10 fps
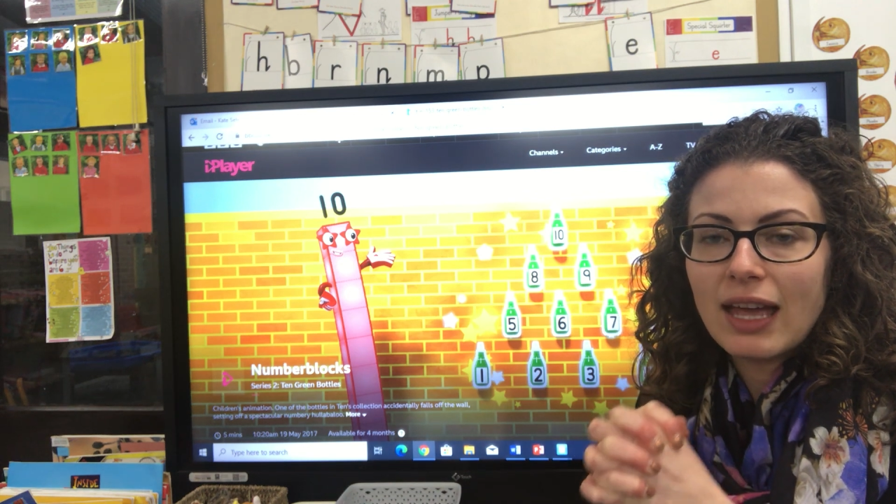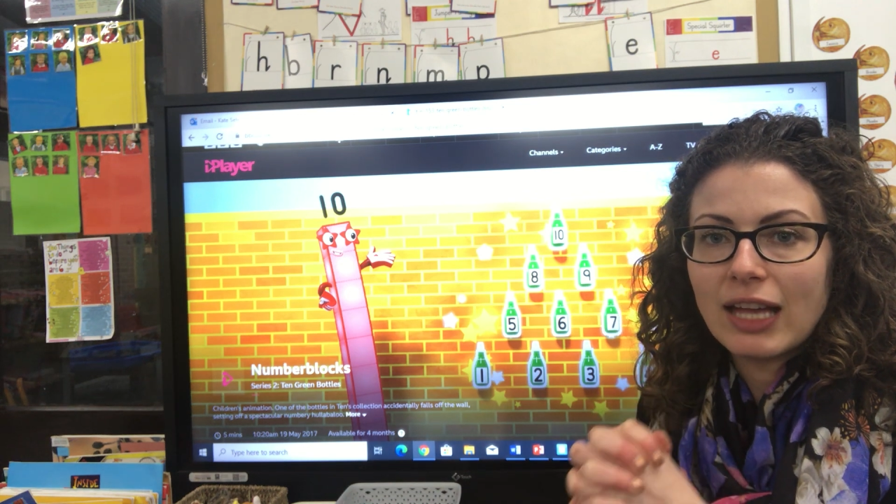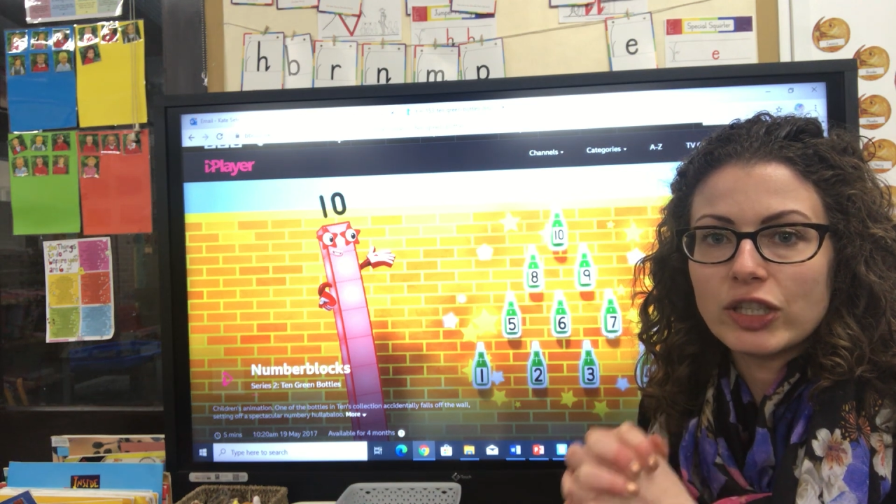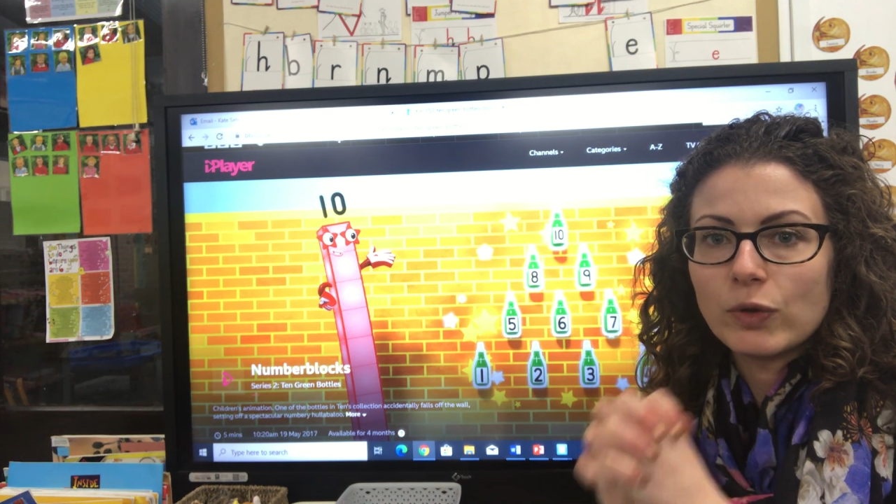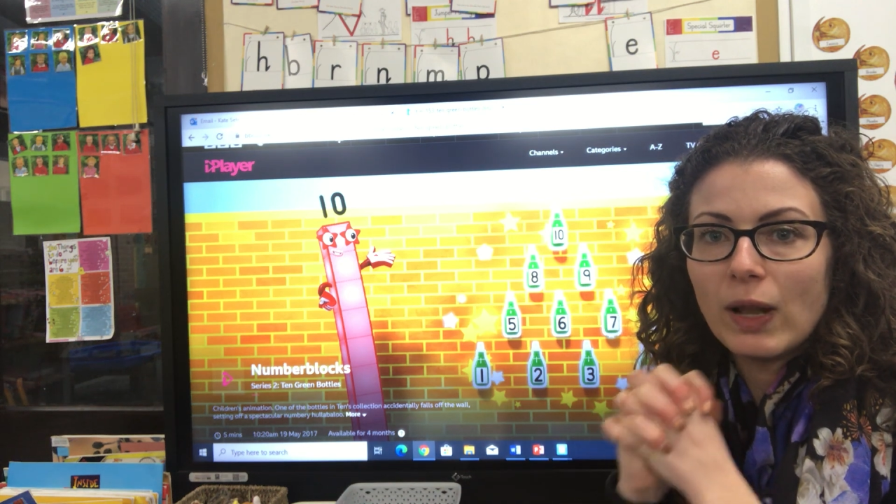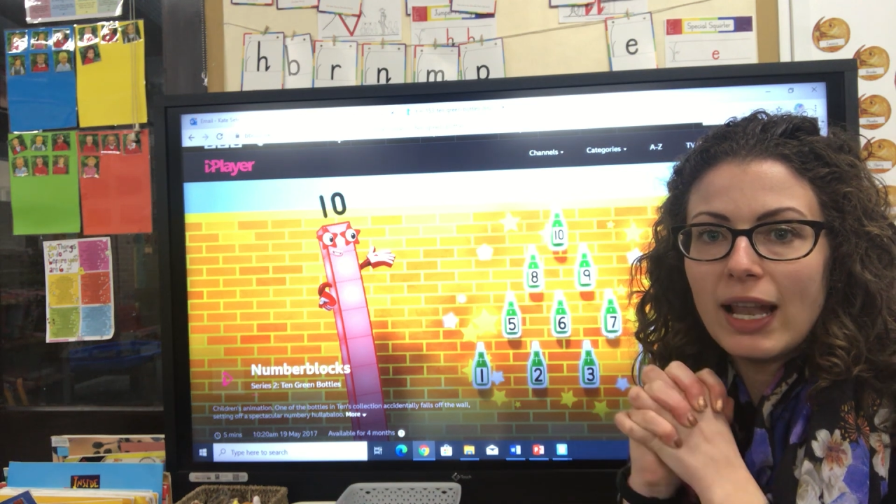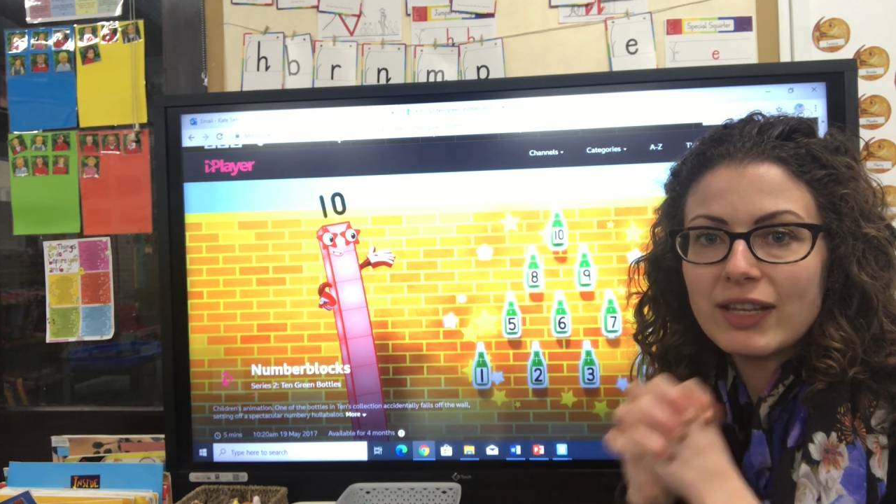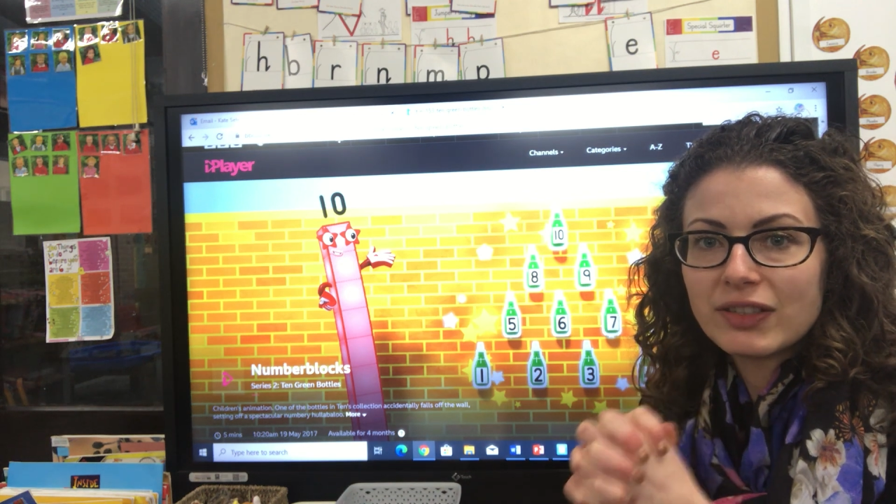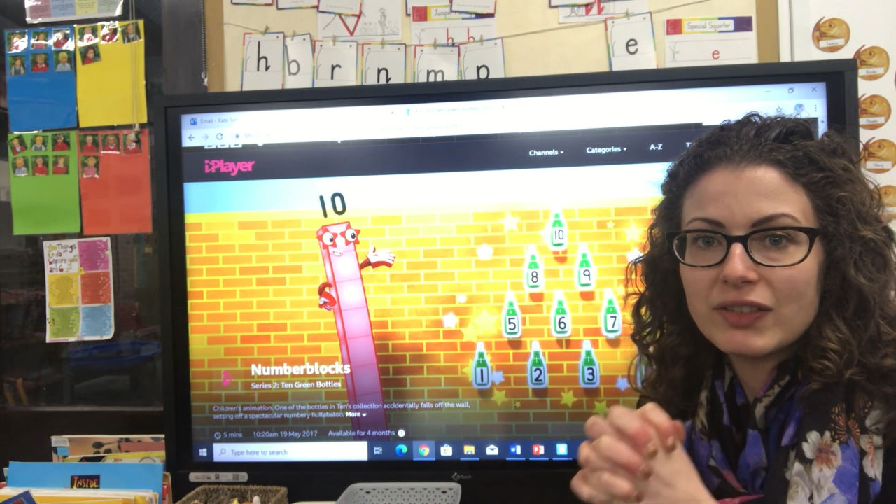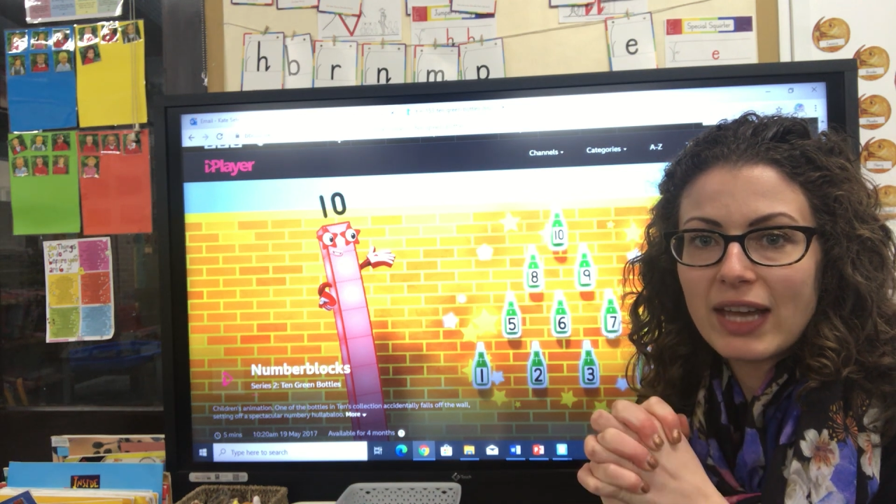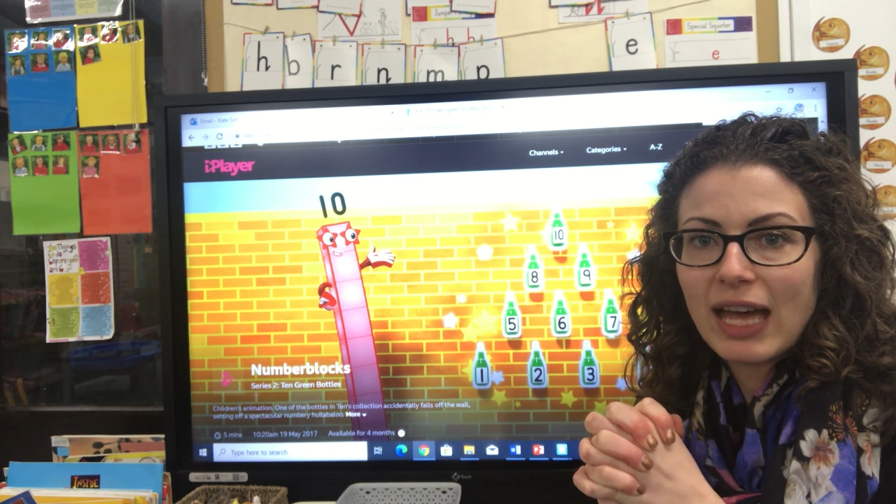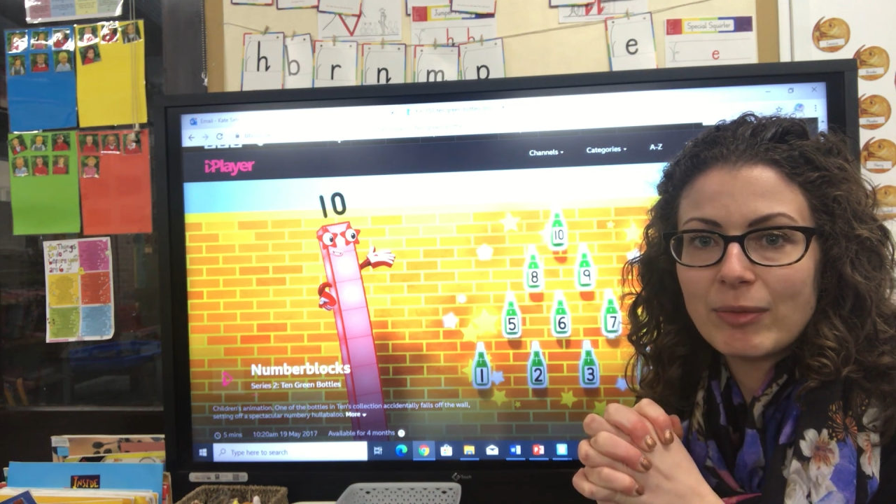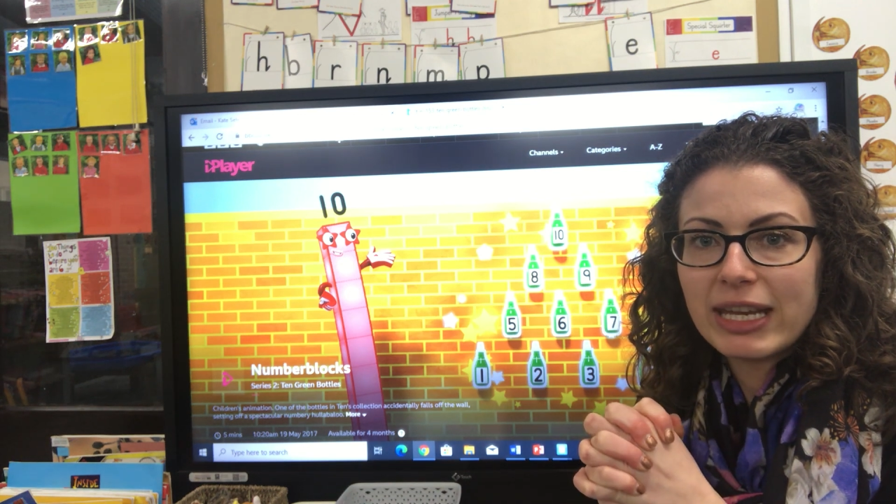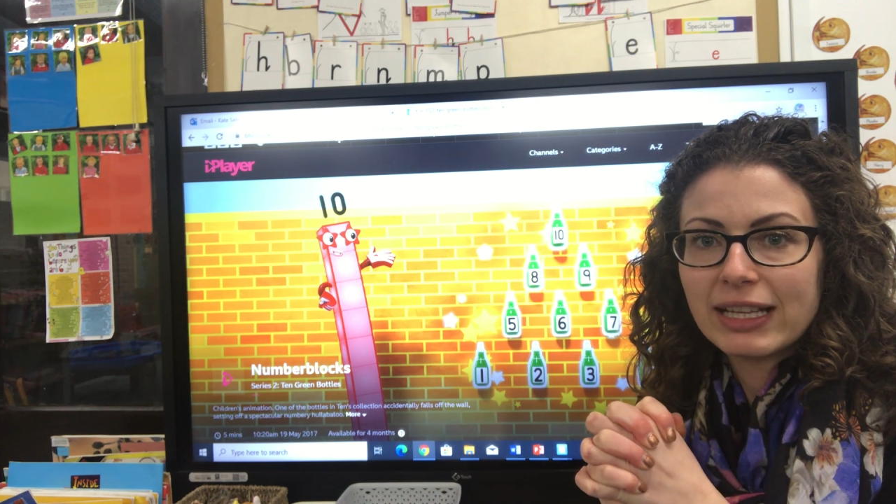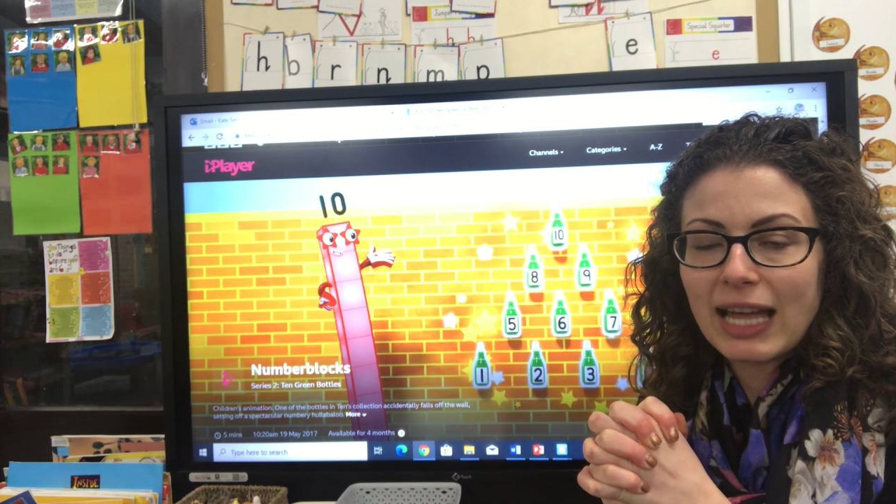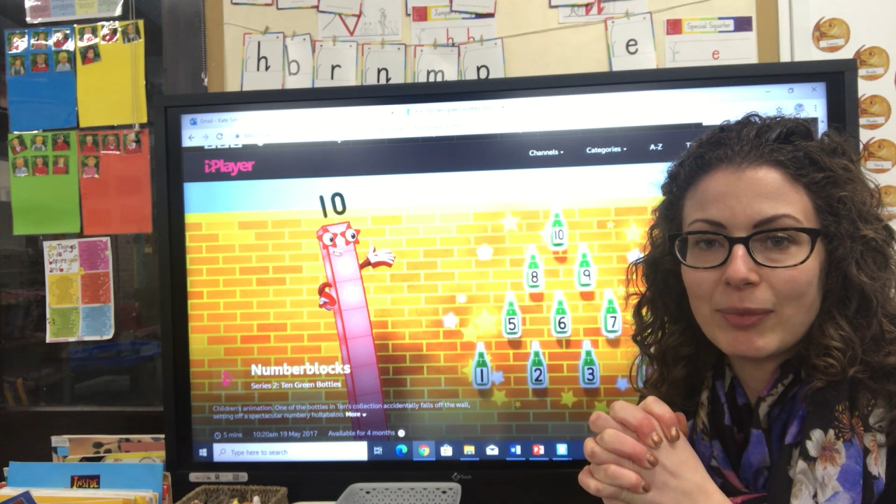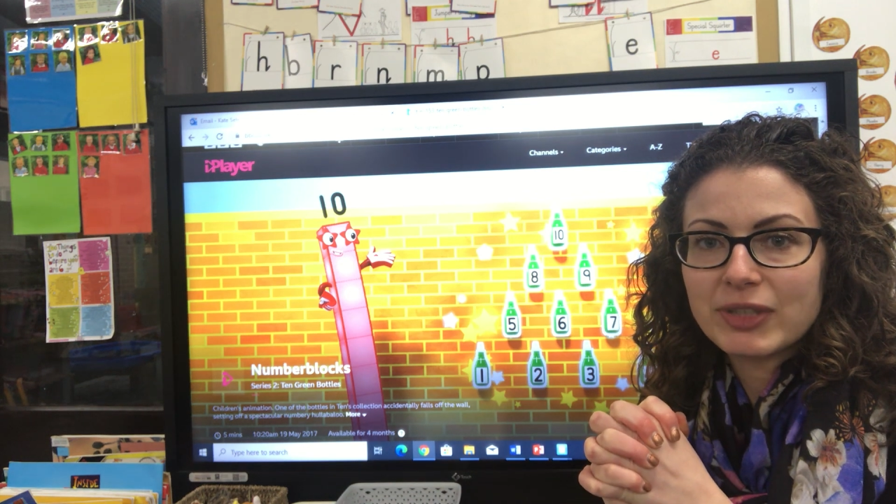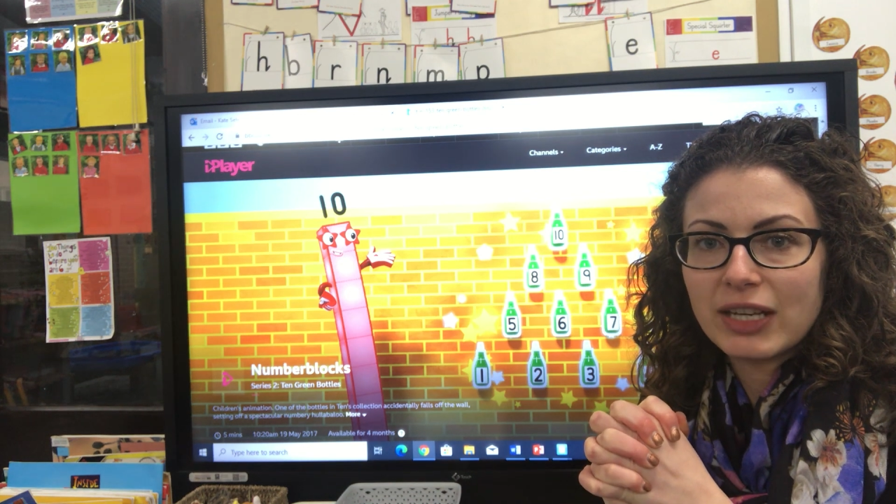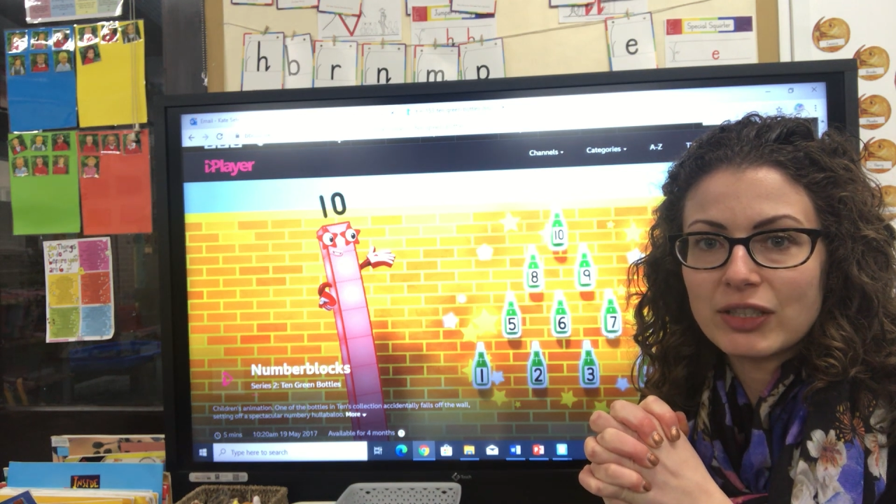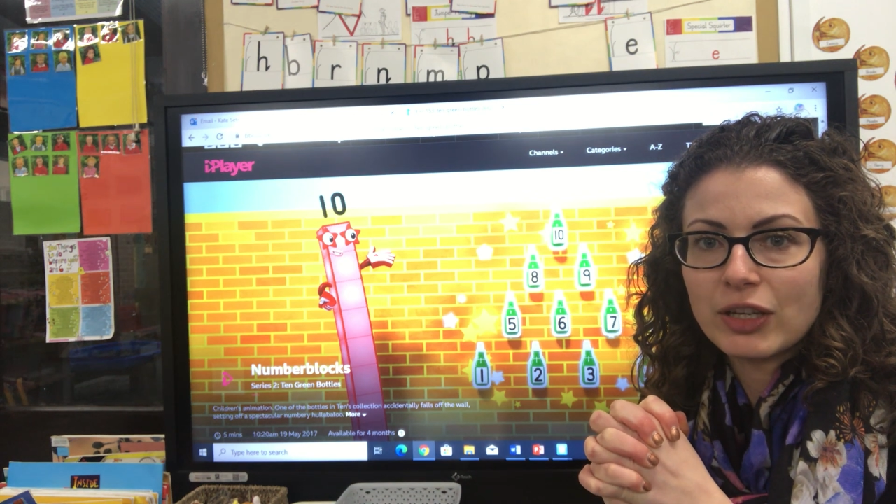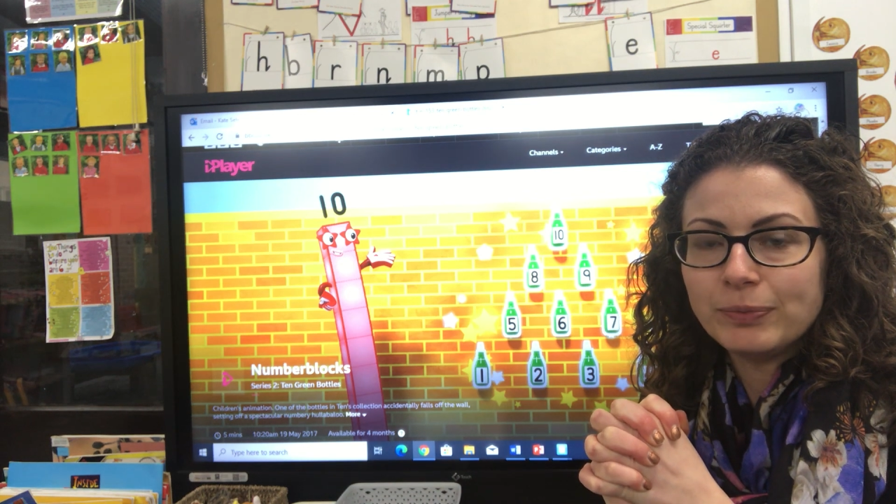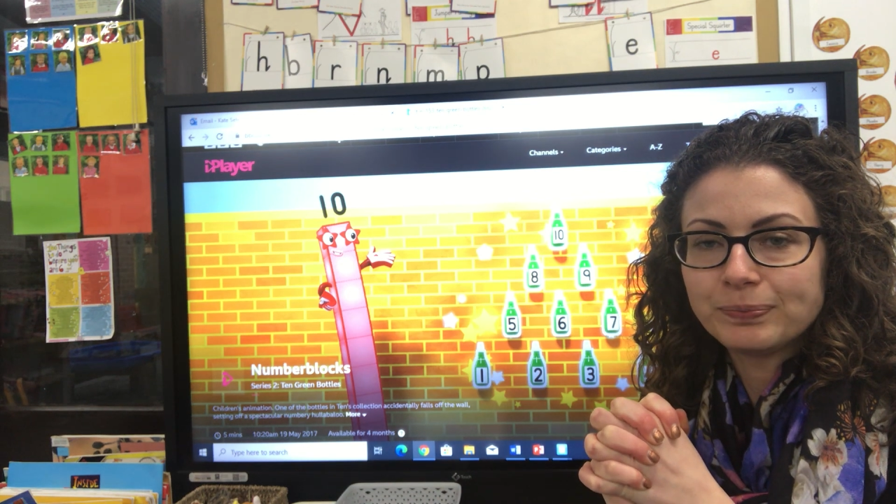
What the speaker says: and you listen to how many claps I do.